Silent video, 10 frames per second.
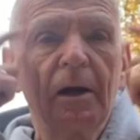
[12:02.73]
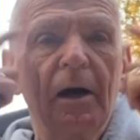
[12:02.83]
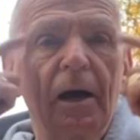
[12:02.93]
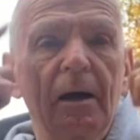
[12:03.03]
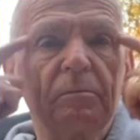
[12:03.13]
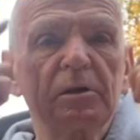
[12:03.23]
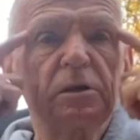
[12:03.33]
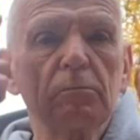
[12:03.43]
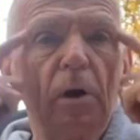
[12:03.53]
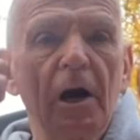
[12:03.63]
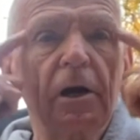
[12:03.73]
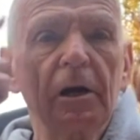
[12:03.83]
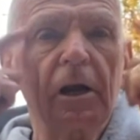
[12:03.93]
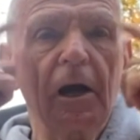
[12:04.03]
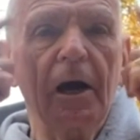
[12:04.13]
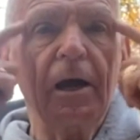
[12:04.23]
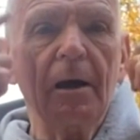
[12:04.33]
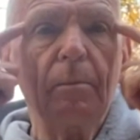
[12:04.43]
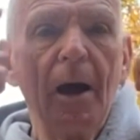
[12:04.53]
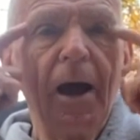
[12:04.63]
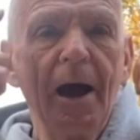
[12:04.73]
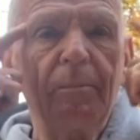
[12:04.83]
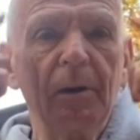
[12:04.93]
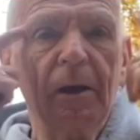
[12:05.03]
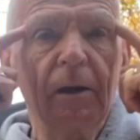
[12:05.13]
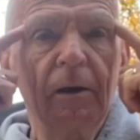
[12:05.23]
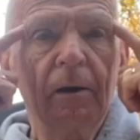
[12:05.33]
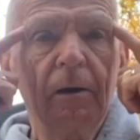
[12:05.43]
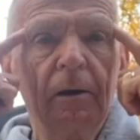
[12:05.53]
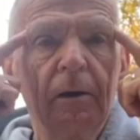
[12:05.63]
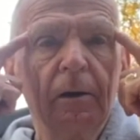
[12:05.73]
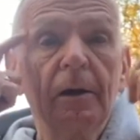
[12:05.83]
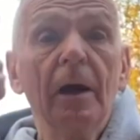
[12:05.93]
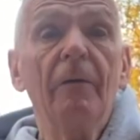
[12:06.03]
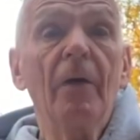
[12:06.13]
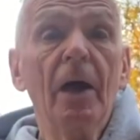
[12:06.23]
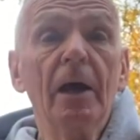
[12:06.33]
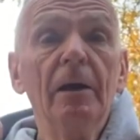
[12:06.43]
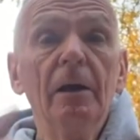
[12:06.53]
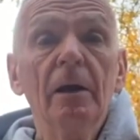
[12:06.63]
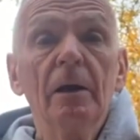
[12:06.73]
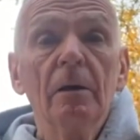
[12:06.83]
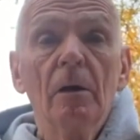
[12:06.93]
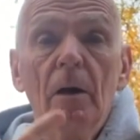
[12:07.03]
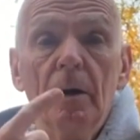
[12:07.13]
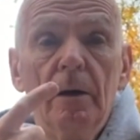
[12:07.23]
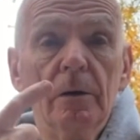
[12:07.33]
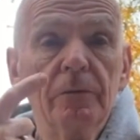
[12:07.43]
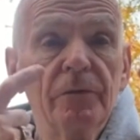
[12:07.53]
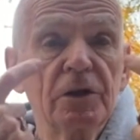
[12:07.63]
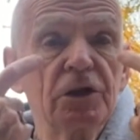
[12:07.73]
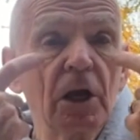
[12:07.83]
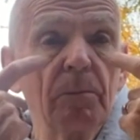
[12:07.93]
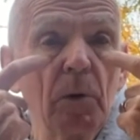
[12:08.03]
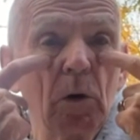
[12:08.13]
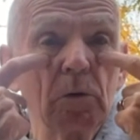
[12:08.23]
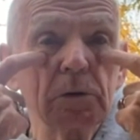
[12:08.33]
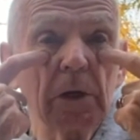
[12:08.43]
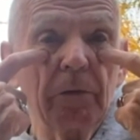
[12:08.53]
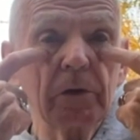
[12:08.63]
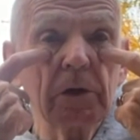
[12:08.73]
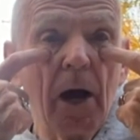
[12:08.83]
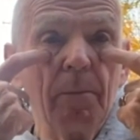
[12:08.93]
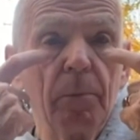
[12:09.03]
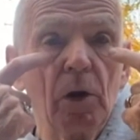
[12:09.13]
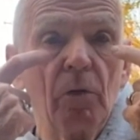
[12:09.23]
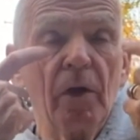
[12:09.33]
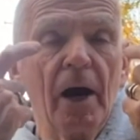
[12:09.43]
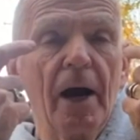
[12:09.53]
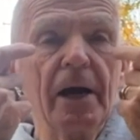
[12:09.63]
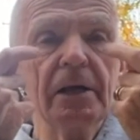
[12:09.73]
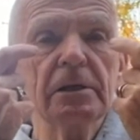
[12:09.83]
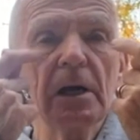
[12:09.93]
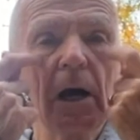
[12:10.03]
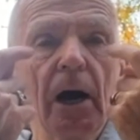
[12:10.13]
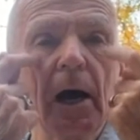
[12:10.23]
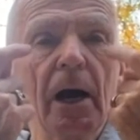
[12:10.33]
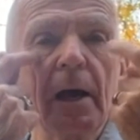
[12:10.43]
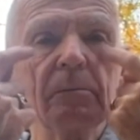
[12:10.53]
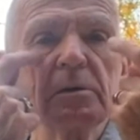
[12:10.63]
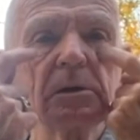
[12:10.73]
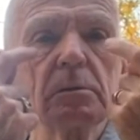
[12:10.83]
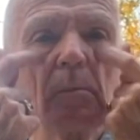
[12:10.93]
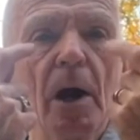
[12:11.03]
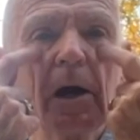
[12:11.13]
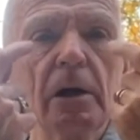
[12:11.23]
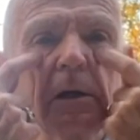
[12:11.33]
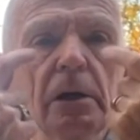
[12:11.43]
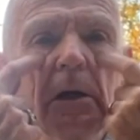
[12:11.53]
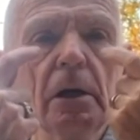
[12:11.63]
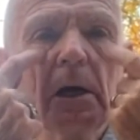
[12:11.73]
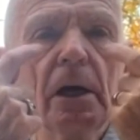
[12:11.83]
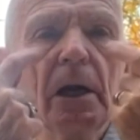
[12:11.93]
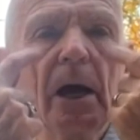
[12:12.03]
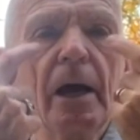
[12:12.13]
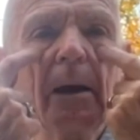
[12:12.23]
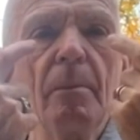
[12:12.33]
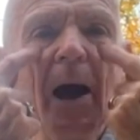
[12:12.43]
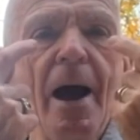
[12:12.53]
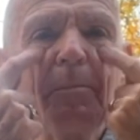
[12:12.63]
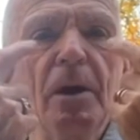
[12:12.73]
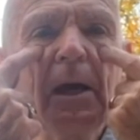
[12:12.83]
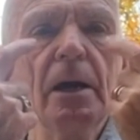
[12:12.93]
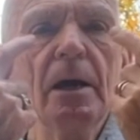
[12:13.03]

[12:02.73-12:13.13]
I am smart and I am happy. And then the cheekbones at the top below the eyes. I am smart and I am happy.